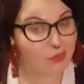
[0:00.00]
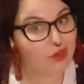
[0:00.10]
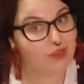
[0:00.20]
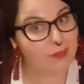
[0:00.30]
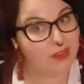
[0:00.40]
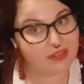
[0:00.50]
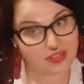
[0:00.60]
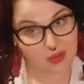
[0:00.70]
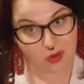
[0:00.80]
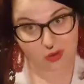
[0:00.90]
or I've uploaded
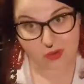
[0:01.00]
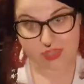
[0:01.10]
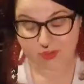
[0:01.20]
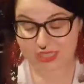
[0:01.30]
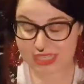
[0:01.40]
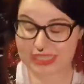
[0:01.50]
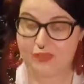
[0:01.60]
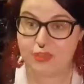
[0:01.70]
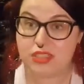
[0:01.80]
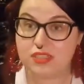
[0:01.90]
it on Christmas
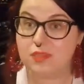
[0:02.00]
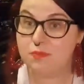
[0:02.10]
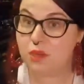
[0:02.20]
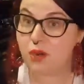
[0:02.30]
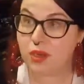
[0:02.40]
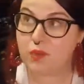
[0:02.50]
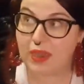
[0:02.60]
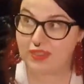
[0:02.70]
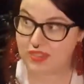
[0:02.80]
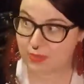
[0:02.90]
Eve, which is tomorrow
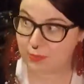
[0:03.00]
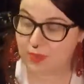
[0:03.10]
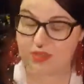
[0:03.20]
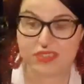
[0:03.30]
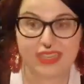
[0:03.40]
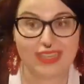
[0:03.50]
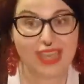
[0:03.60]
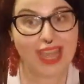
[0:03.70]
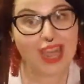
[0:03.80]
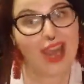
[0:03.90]
at the time of posting.
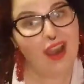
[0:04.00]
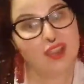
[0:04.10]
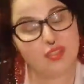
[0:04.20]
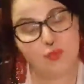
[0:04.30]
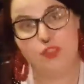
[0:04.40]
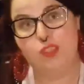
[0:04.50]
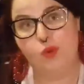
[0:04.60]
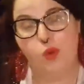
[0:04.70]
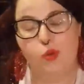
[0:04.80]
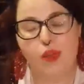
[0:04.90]
I just wish you
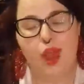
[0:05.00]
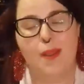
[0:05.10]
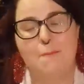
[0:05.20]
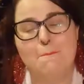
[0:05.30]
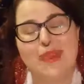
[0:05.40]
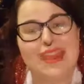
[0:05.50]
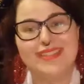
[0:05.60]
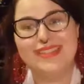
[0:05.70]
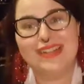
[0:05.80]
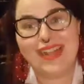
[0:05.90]
all an
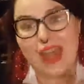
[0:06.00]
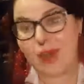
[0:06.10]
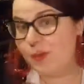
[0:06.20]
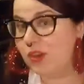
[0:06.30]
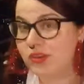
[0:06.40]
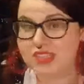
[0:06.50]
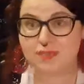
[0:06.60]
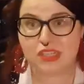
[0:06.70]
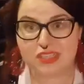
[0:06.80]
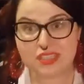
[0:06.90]
amazingly happy
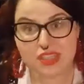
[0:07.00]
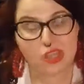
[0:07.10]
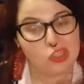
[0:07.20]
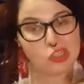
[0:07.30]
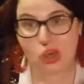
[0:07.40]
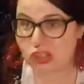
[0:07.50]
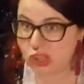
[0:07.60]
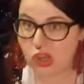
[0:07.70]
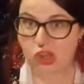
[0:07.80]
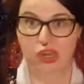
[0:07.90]
Christmas. God
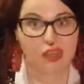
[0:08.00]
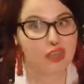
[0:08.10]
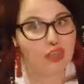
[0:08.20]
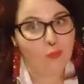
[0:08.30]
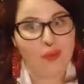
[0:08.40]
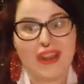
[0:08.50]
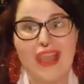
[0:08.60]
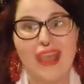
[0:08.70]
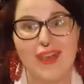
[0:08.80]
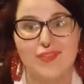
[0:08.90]
Yule,
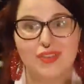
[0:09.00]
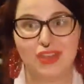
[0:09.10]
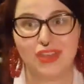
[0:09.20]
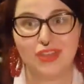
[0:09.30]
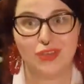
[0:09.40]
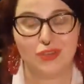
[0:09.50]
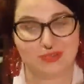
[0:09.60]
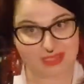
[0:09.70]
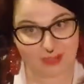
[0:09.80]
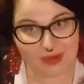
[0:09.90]
whatever you
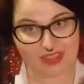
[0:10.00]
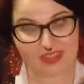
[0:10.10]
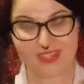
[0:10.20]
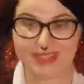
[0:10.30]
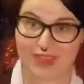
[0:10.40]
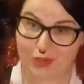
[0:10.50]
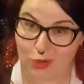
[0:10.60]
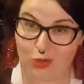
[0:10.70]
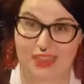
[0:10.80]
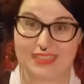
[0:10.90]
celebrate, just have a
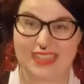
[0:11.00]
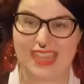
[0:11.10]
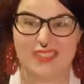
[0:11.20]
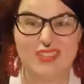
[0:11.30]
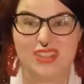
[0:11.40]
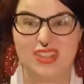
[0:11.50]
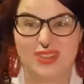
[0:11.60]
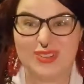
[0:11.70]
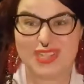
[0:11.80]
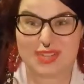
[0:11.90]
great day. Even if you
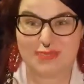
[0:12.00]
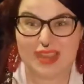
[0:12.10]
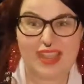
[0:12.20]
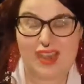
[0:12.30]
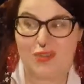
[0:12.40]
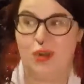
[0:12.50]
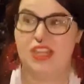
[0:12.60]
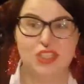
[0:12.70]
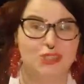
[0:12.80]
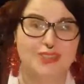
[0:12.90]
don't celebrate, have a
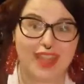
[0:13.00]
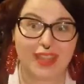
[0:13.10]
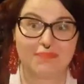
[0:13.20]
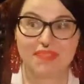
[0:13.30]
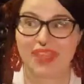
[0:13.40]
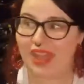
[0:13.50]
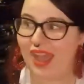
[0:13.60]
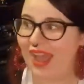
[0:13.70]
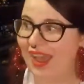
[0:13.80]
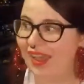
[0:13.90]
great Tuesday.
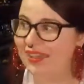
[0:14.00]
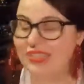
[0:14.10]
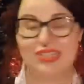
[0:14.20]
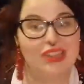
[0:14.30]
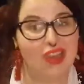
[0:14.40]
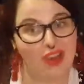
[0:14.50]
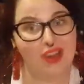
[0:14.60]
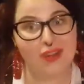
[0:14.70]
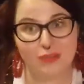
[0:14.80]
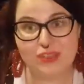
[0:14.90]
And
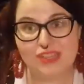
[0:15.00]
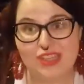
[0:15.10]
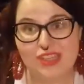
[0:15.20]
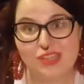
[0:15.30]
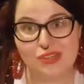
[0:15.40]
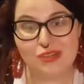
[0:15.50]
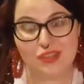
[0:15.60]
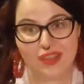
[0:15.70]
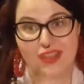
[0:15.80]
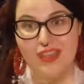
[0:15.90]
I will see you
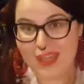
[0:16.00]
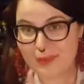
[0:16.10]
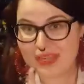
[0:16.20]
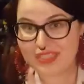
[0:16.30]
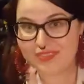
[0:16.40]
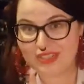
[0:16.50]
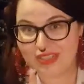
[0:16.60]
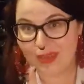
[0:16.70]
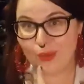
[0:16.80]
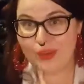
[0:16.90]
in my next
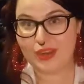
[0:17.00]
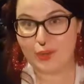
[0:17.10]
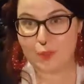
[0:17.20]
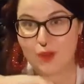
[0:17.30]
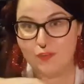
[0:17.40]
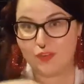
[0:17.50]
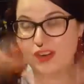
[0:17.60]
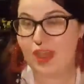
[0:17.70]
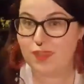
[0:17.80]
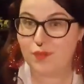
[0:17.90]
video. Now I'm off for
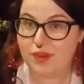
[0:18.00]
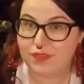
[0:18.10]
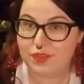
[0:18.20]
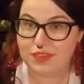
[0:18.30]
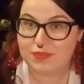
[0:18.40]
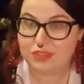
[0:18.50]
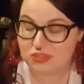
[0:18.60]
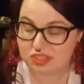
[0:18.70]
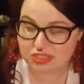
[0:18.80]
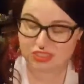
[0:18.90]
another one of the Christmas
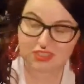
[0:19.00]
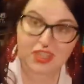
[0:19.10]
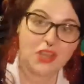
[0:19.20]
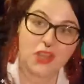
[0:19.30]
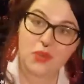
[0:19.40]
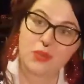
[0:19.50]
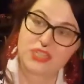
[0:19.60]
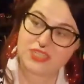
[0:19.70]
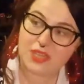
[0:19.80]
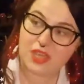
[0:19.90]
traditions,
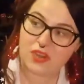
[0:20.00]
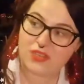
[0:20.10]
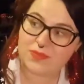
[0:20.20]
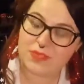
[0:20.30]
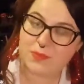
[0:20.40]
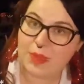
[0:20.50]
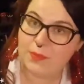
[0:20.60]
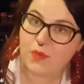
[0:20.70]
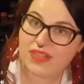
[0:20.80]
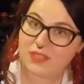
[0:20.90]
which is a Christmas pub
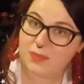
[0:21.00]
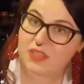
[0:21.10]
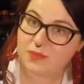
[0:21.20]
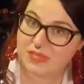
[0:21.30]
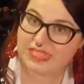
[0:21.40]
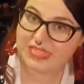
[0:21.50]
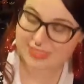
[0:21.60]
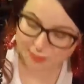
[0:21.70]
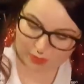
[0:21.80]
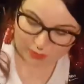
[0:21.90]
quiz, because my dad
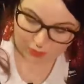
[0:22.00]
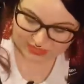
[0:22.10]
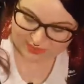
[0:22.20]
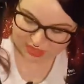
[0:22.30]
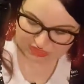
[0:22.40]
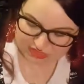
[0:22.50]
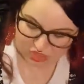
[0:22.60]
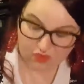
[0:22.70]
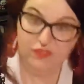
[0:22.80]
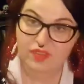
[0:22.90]
is a pub quiz master
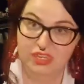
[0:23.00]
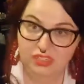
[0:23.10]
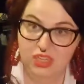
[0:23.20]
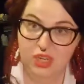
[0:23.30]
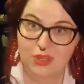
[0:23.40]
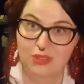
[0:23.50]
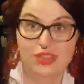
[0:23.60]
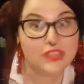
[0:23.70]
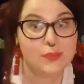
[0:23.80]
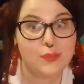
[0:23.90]
of the village. So
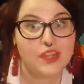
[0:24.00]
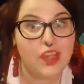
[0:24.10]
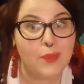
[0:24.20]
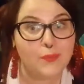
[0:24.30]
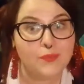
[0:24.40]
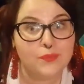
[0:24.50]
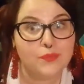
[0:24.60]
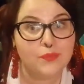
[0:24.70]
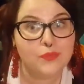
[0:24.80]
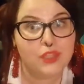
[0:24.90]
that's where I'm gonna go.
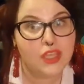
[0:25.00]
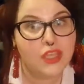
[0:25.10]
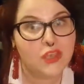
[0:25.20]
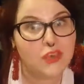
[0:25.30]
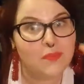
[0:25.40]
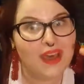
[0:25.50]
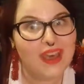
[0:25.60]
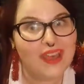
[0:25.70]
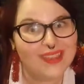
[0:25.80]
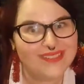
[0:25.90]

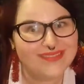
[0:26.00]
Goodbye.